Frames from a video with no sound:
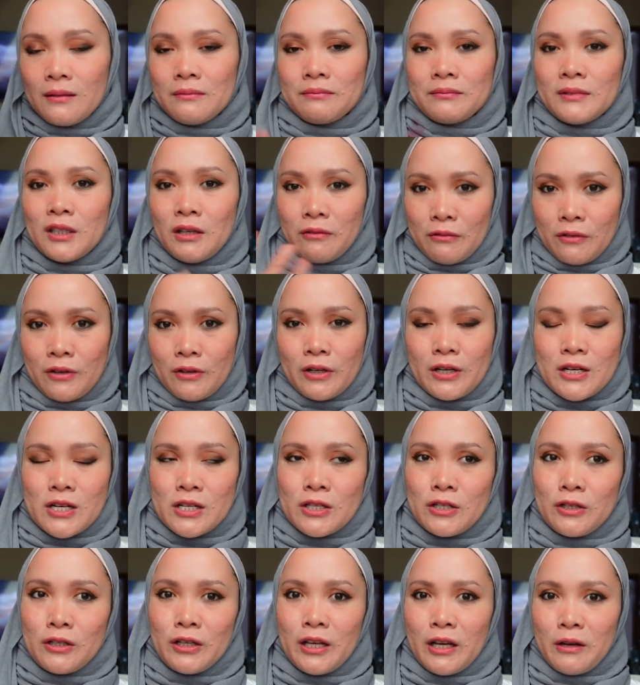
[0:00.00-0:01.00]
Of course,
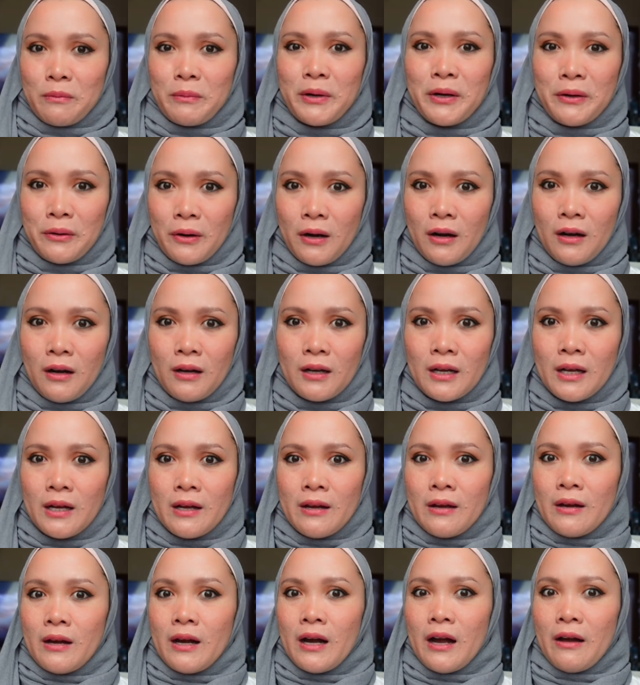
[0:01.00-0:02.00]
don't get me wrong,
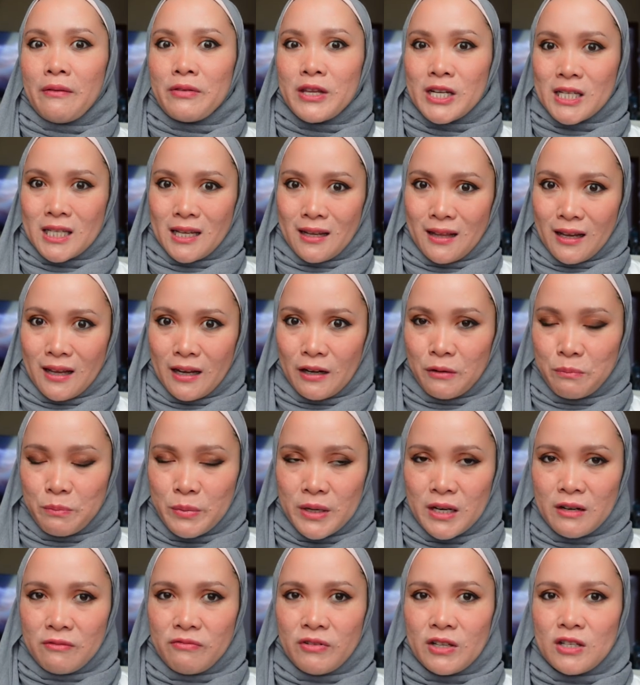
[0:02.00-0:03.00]
there's a lot of
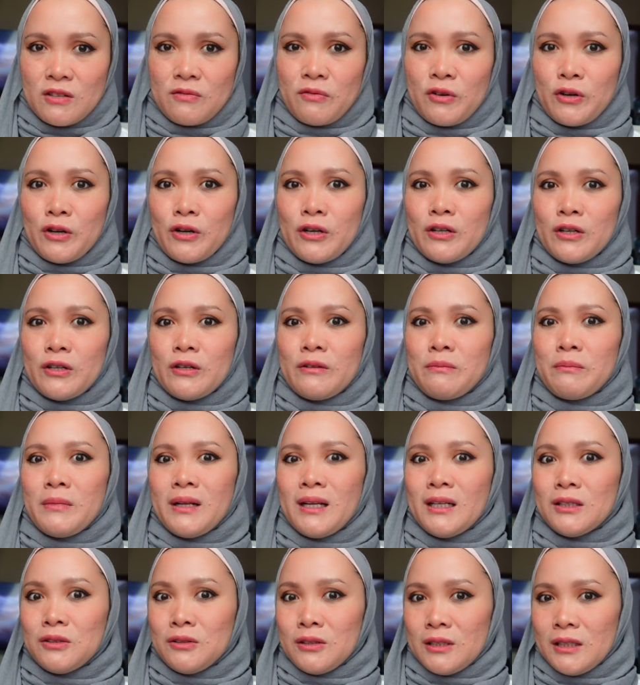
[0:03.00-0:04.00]
benefits for
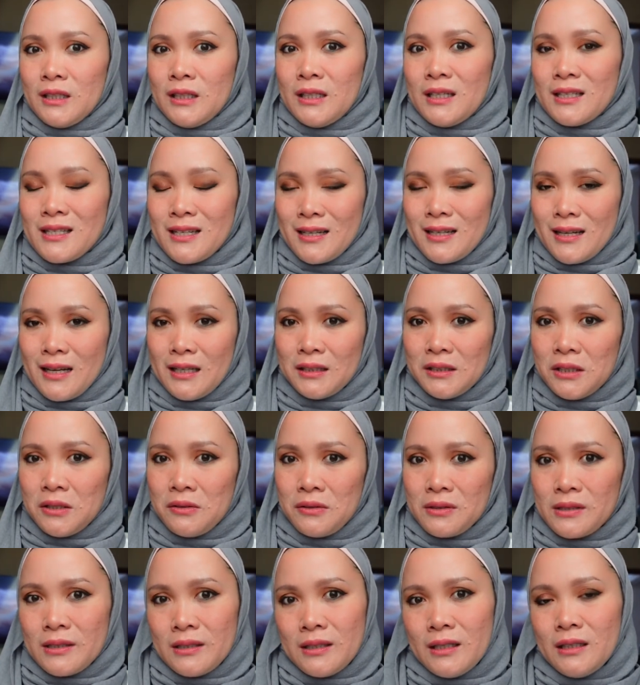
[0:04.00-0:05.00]
melatonin. It's an
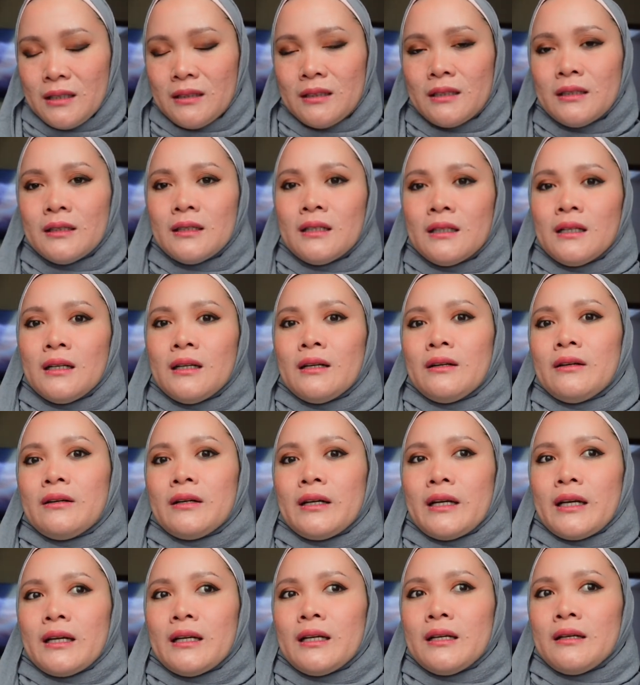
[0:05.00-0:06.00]
antioxidant,
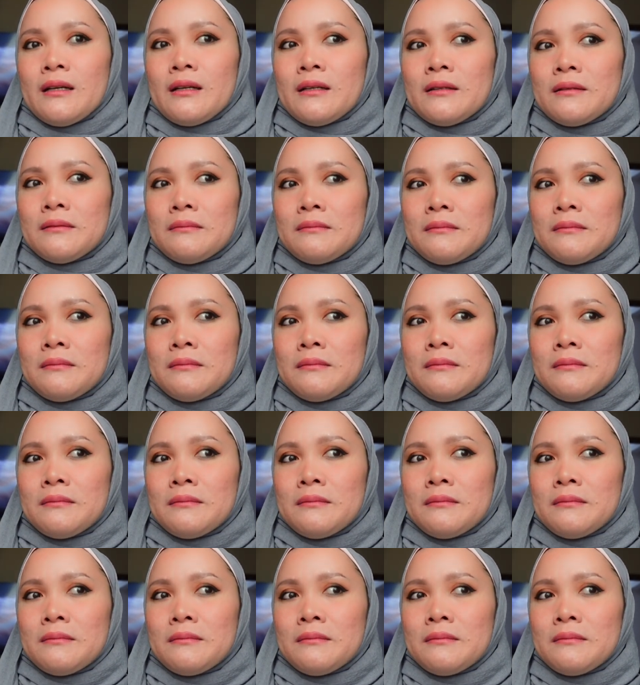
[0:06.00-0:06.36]
okay.